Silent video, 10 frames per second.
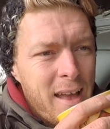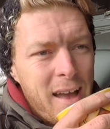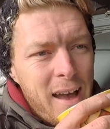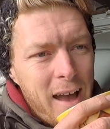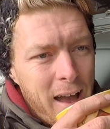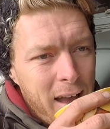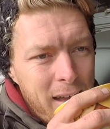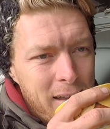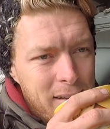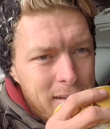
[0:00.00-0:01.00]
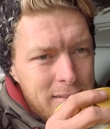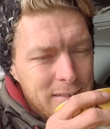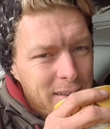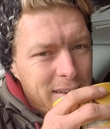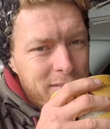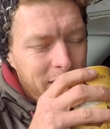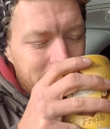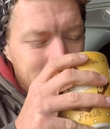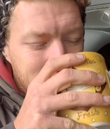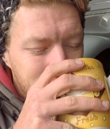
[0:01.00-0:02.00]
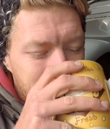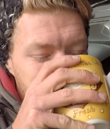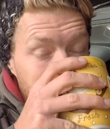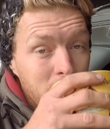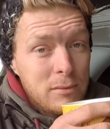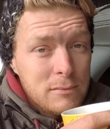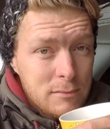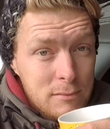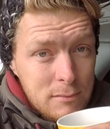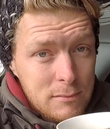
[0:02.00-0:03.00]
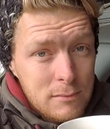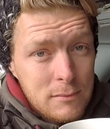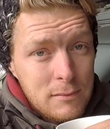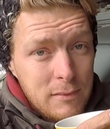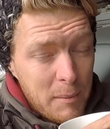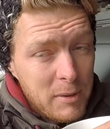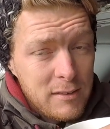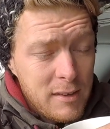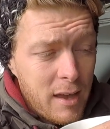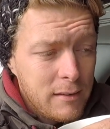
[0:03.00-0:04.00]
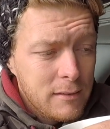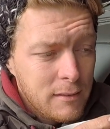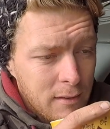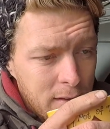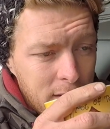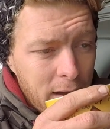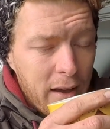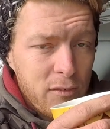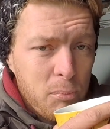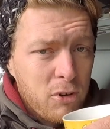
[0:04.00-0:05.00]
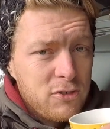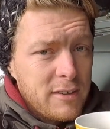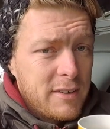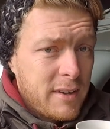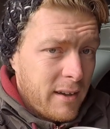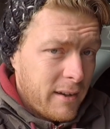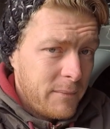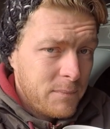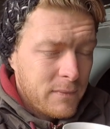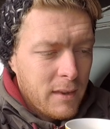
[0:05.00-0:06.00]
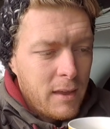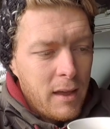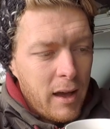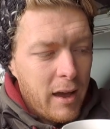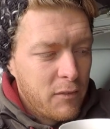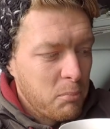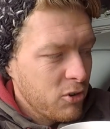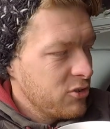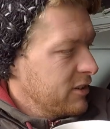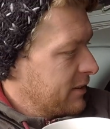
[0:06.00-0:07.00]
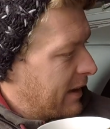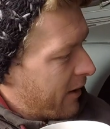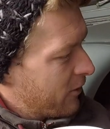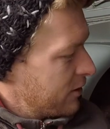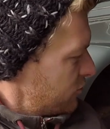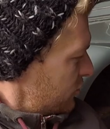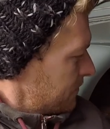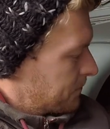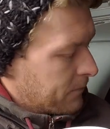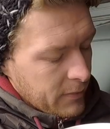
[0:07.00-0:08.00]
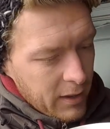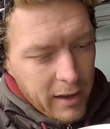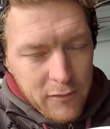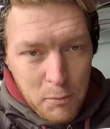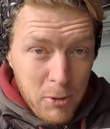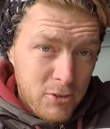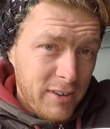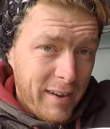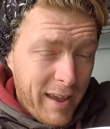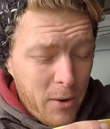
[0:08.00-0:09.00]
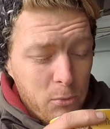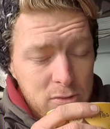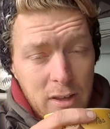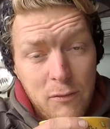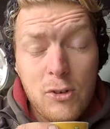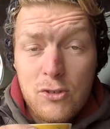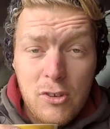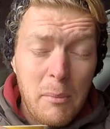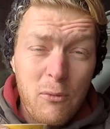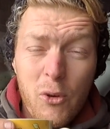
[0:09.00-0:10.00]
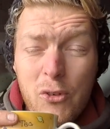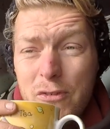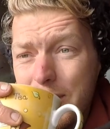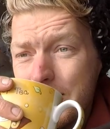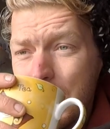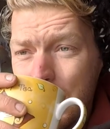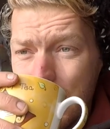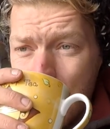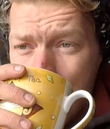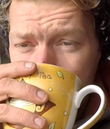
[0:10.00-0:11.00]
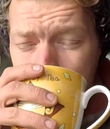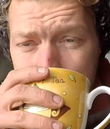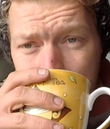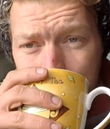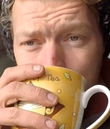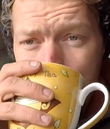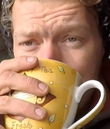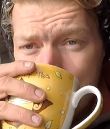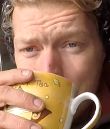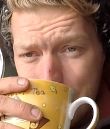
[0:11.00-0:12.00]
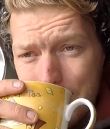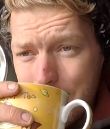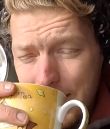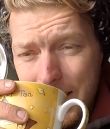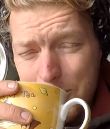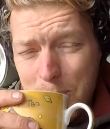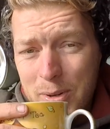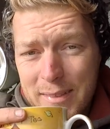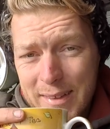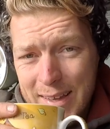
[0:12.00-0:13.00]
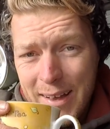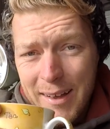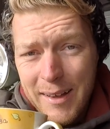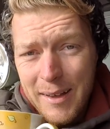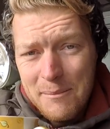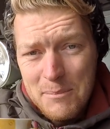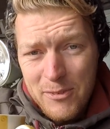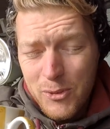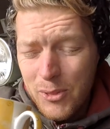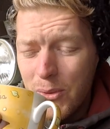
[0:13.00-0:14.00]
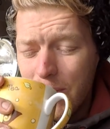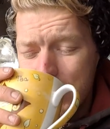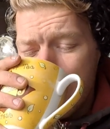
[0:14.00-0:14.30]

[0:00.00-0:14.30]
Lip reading: and I'd like a van. But that being said, I have a project car, I have a project garage, I have a project house. I've only just got my roof on. And so that's putting the cart before the horse.